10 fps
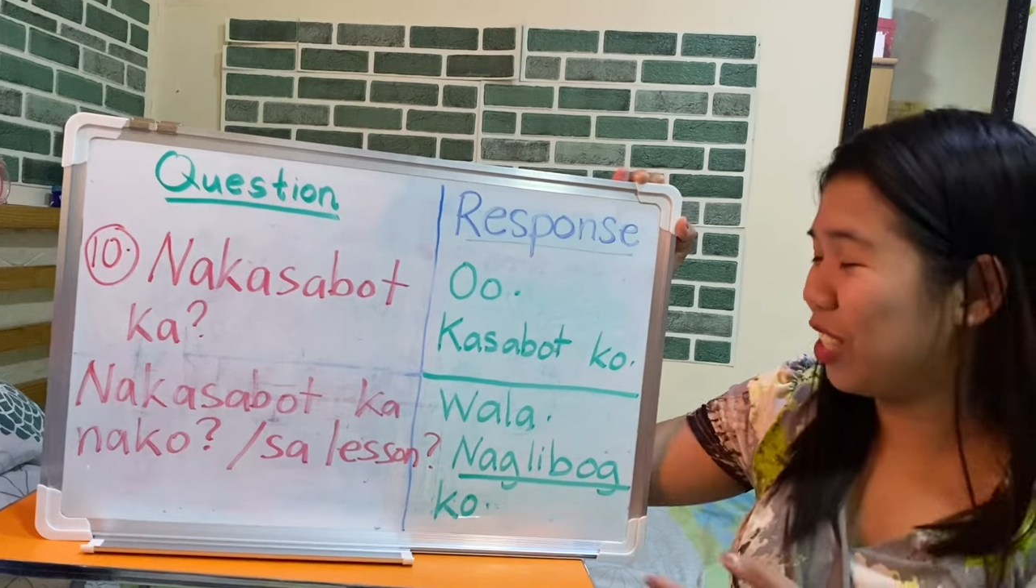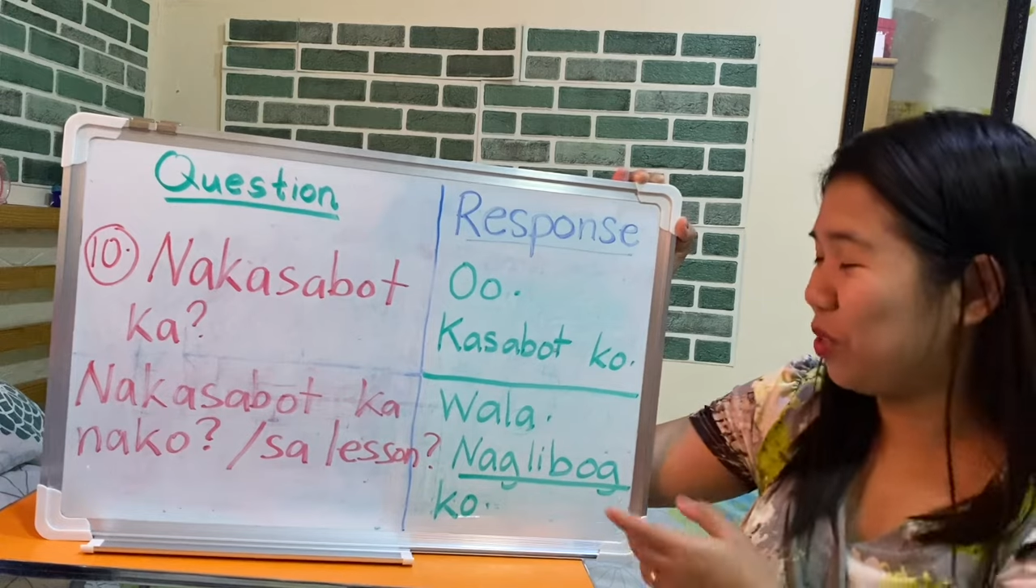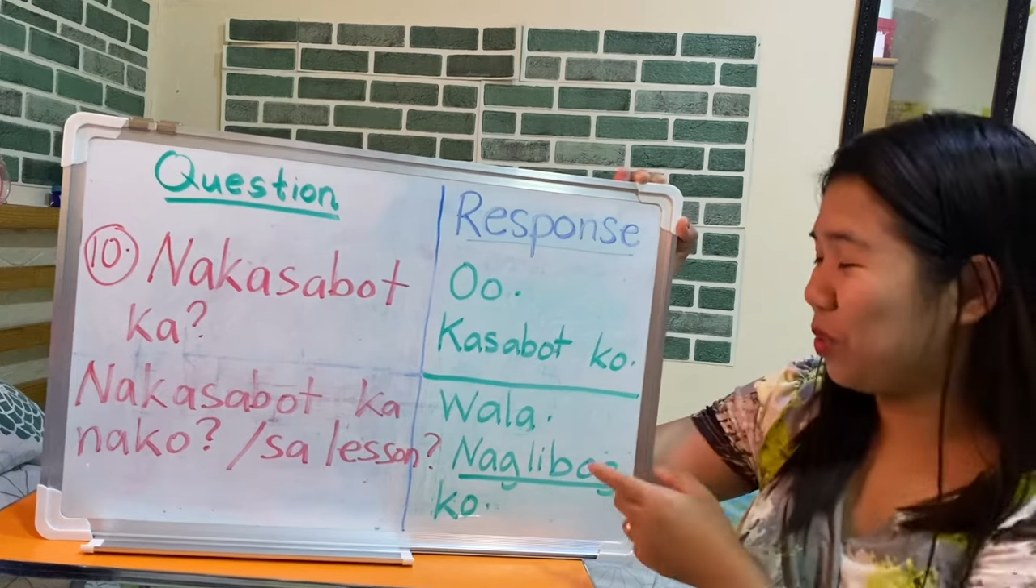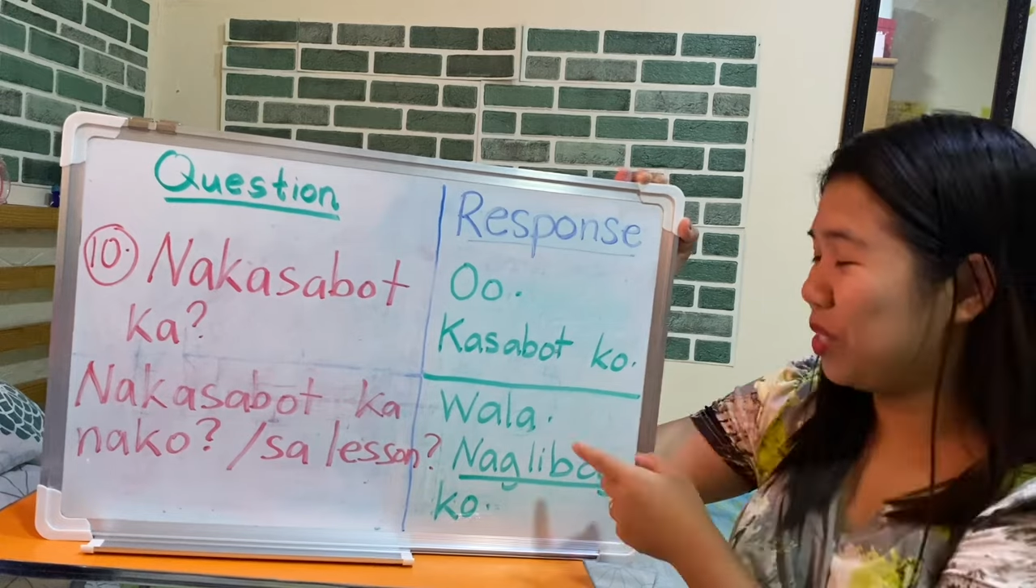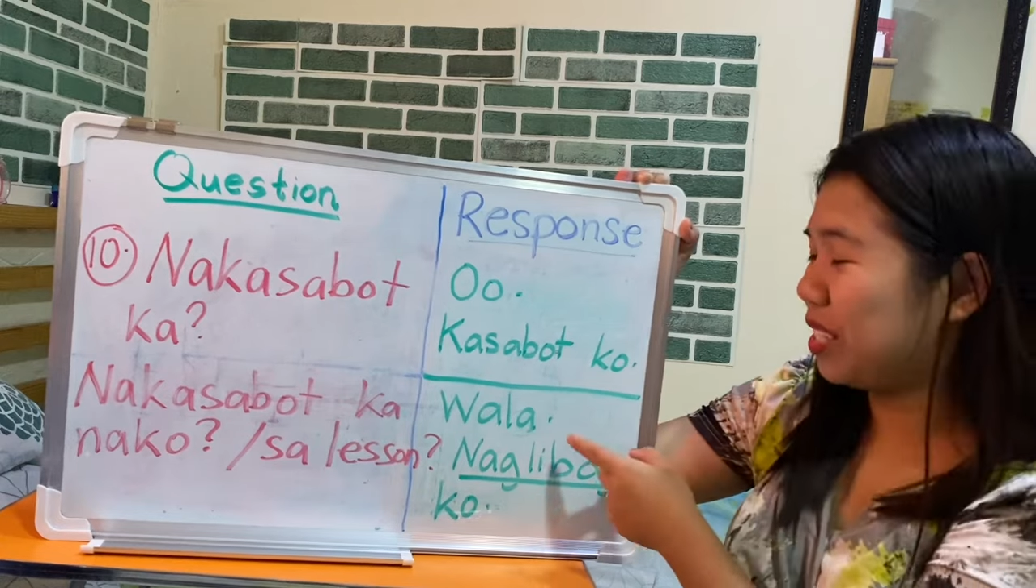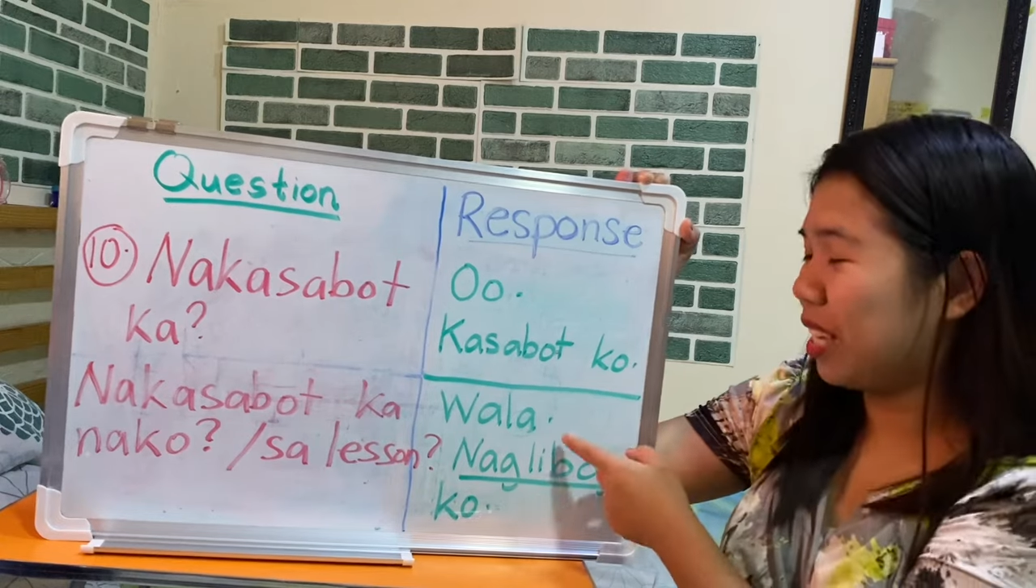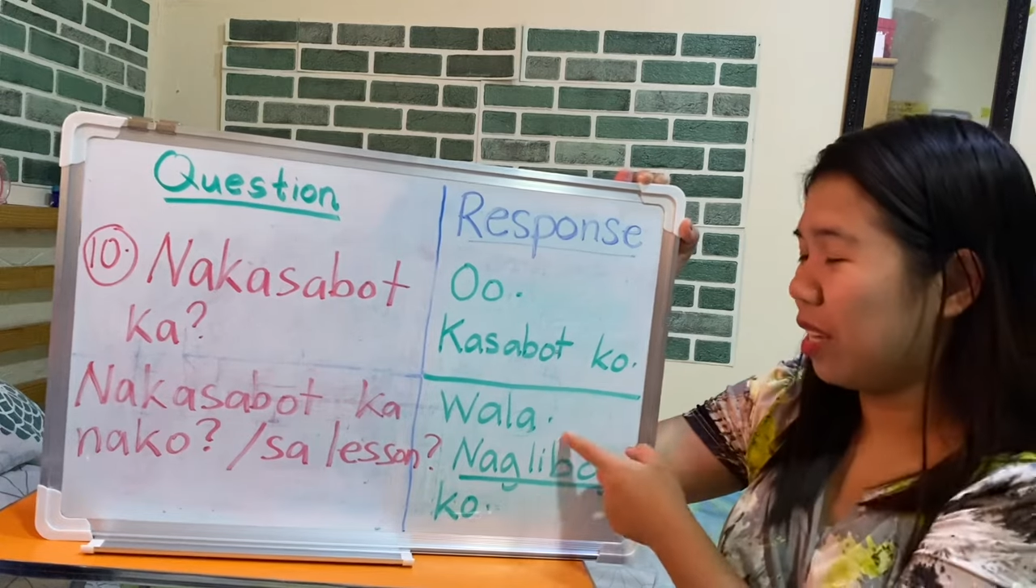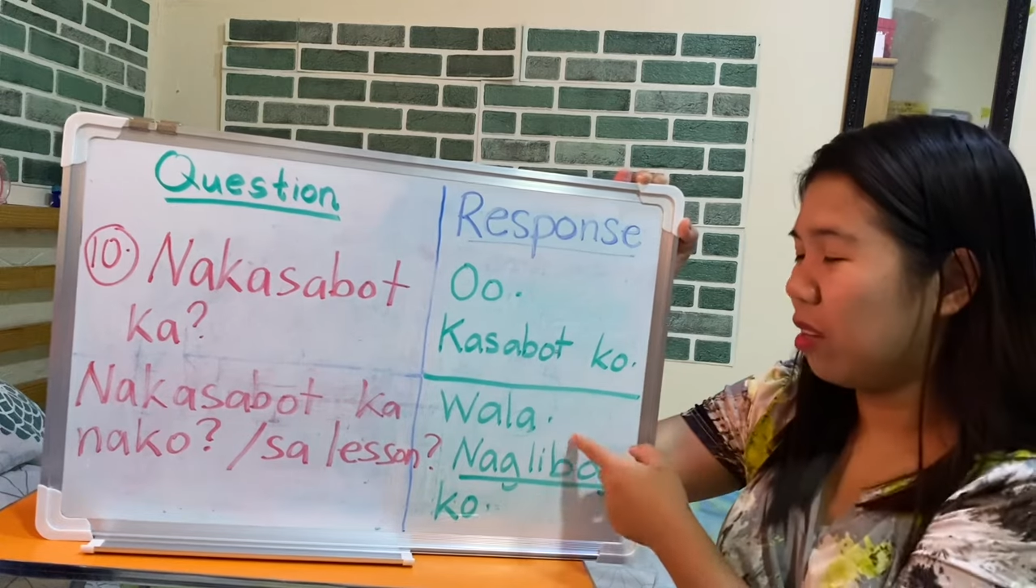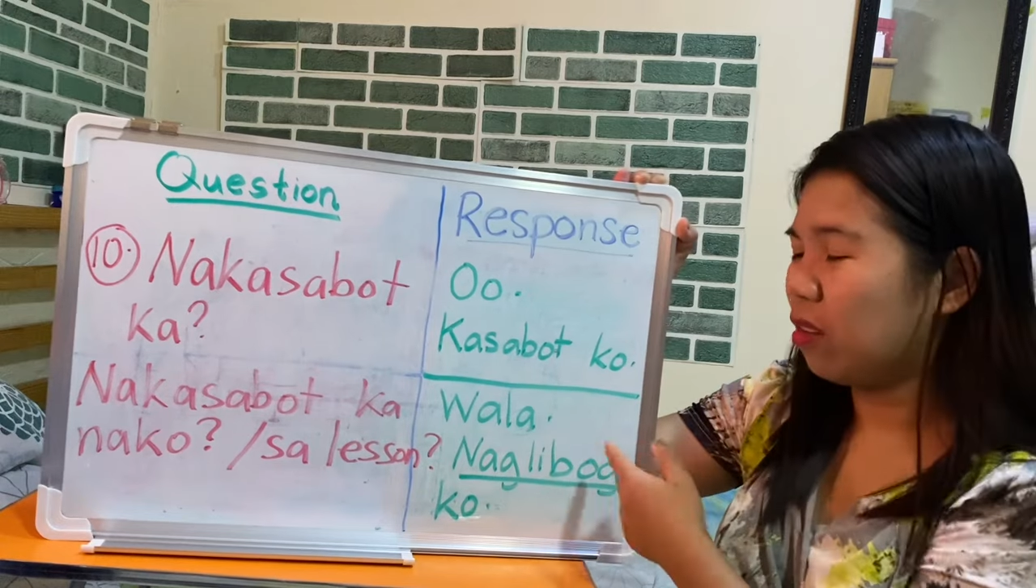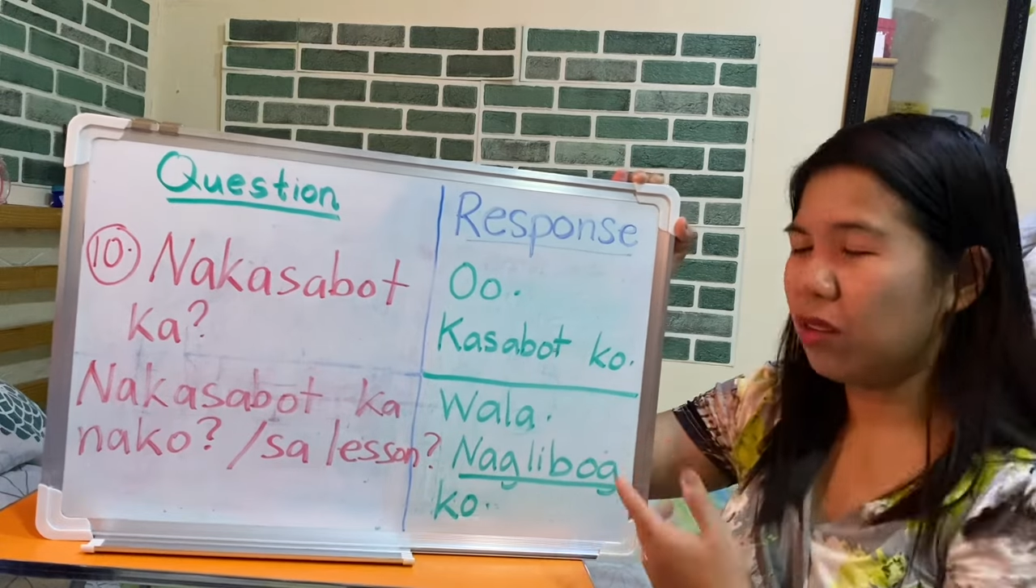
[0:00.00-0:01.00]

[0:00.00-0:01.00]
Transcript: you could say,